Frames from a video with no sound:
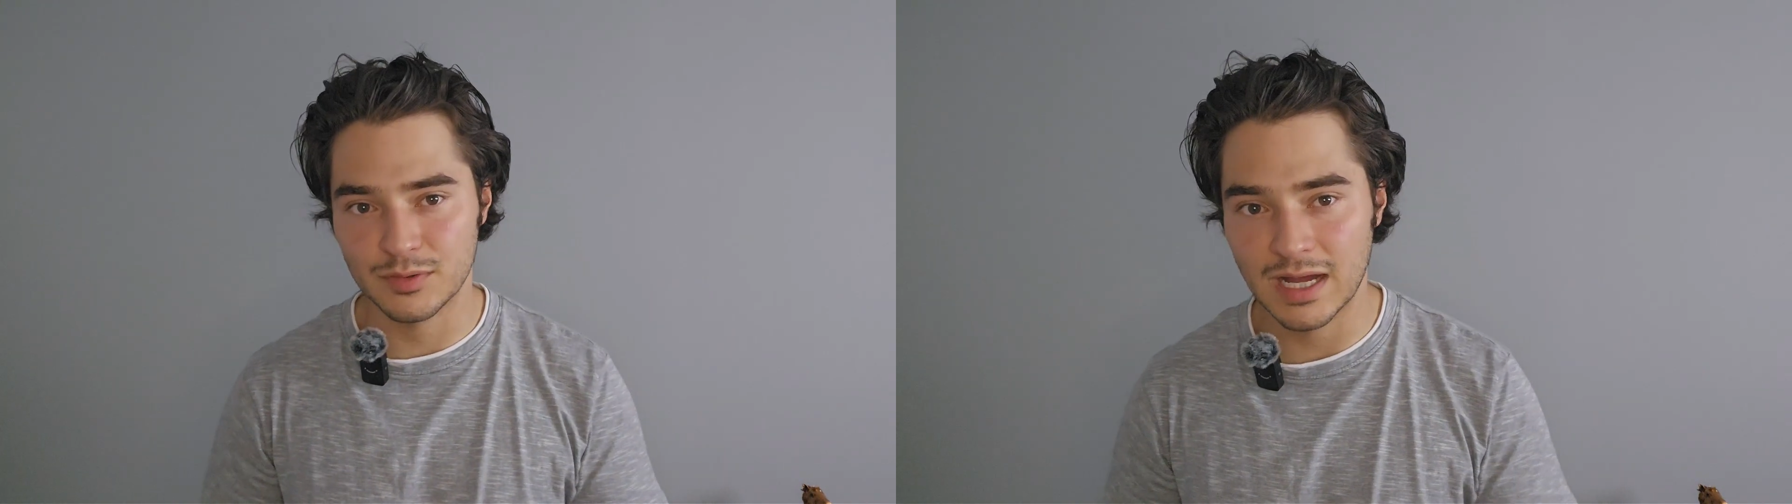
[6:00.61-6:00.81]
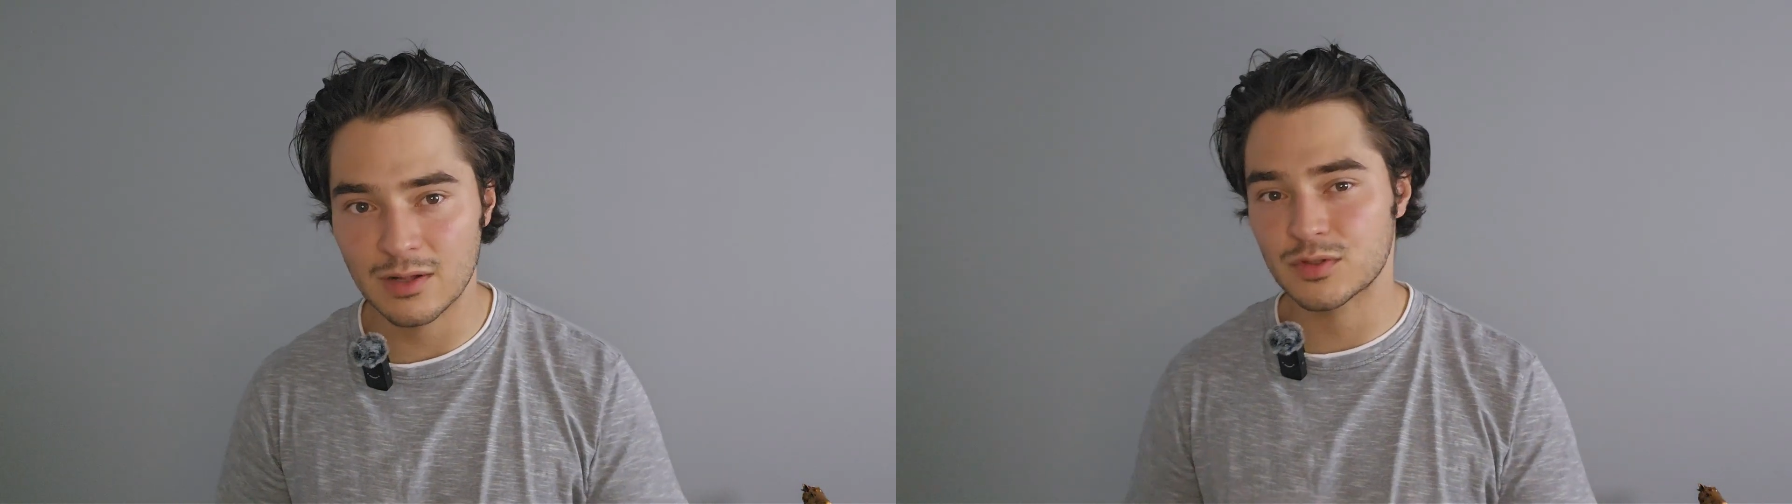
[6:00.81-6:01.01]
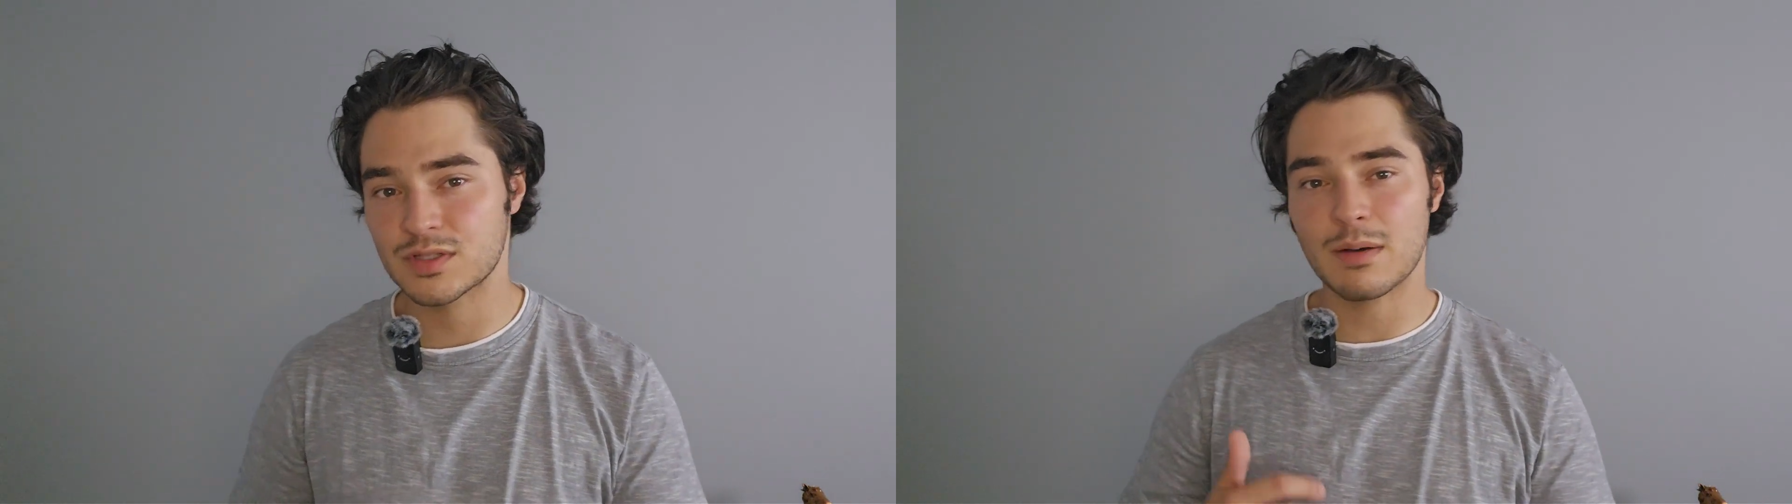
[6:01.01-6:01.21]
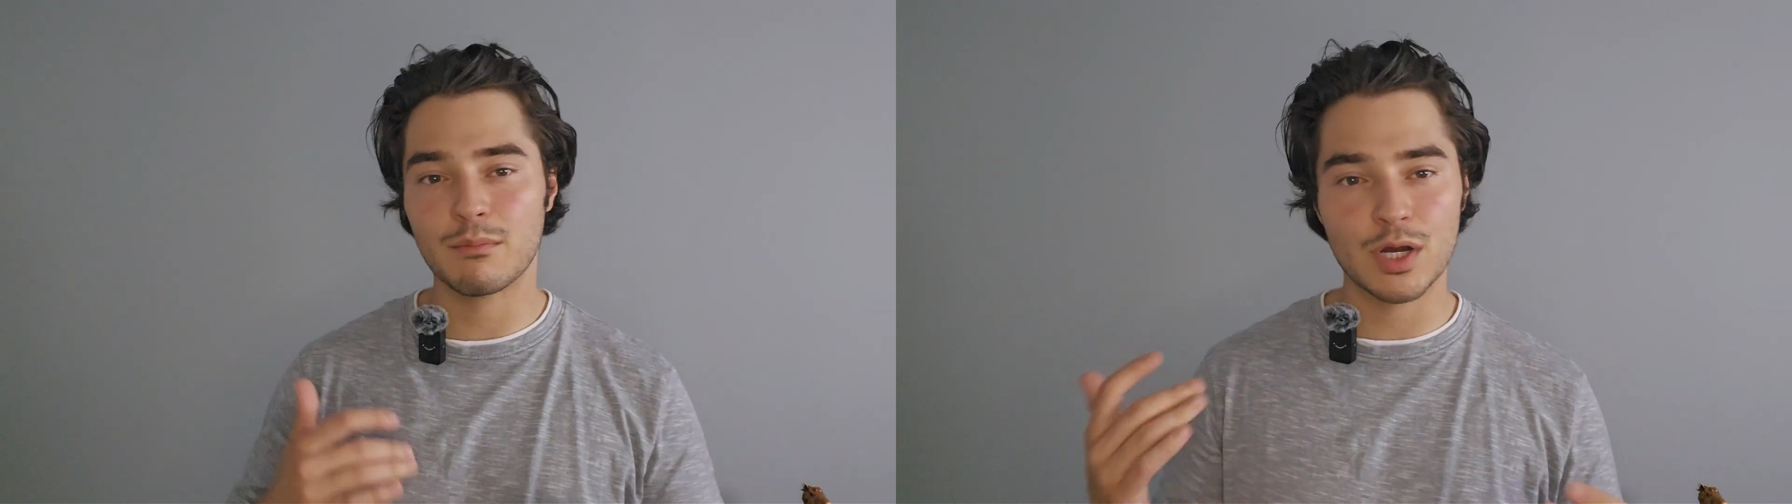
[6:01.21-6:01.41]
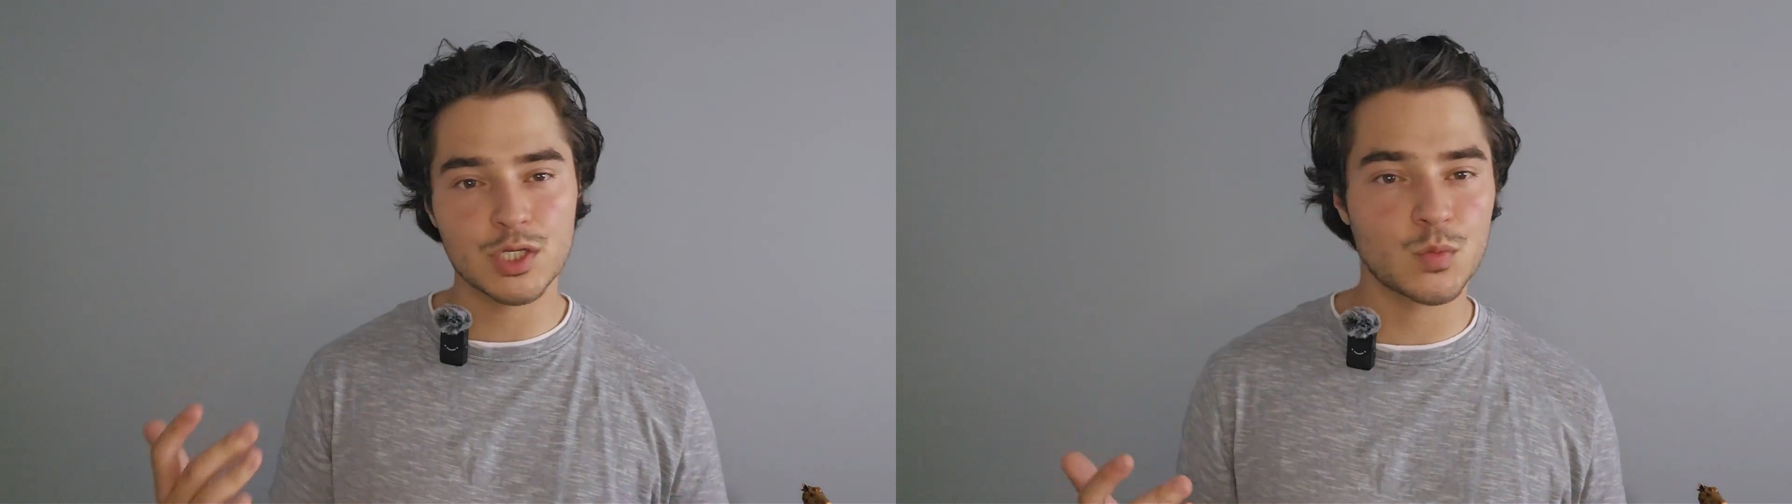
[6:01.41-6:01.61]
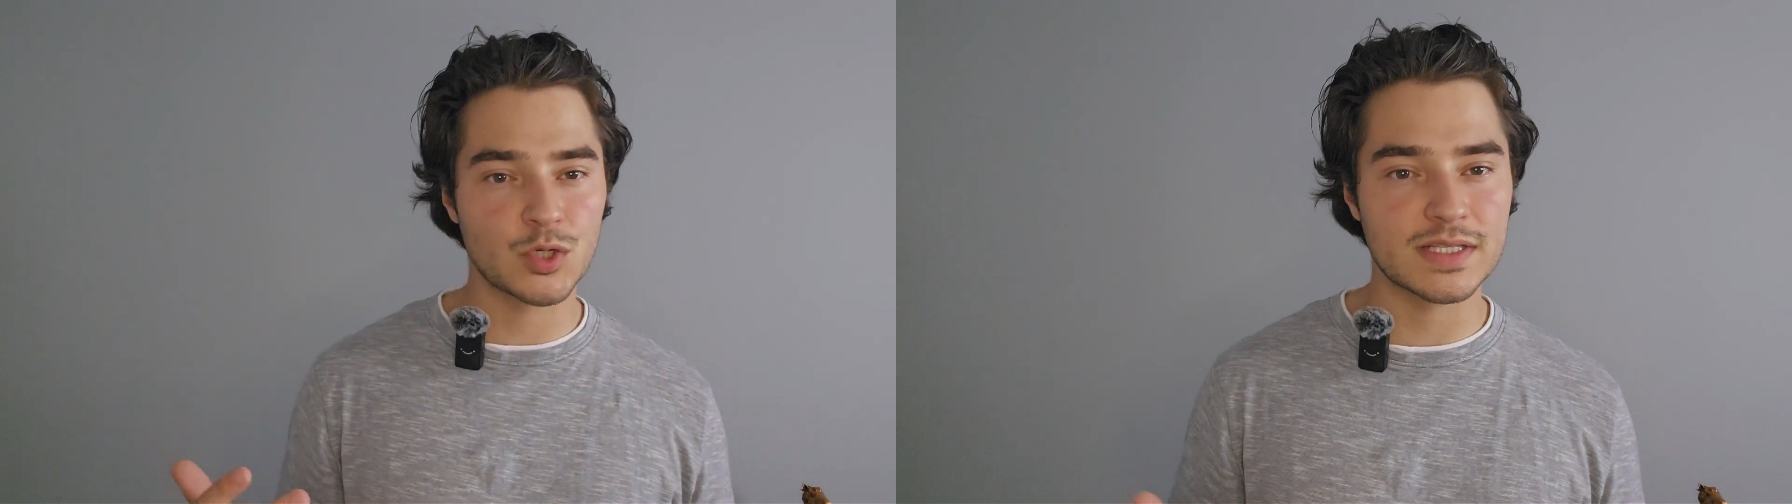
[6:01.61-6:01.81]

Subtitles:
down. There's not much more